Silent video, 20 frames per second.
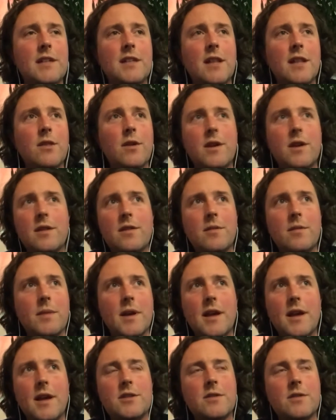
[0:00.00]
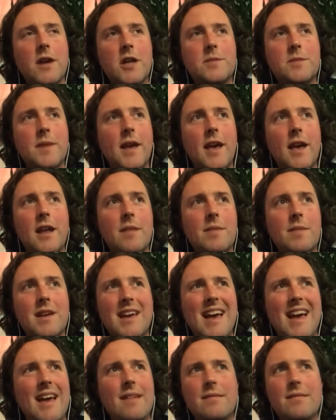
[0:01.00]
I look at them, I kind of scratch my head. I'm
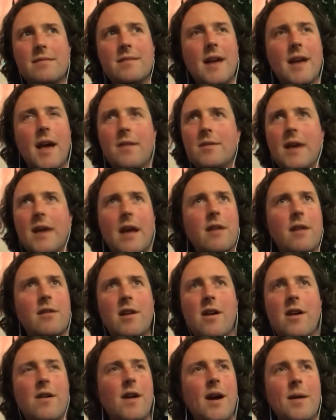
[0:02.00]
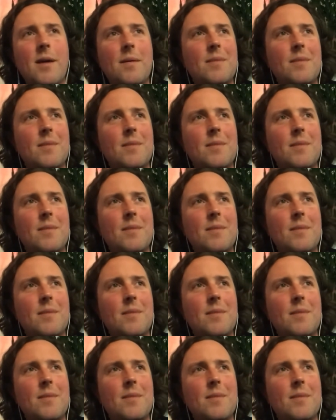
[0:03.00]
like, I don't know.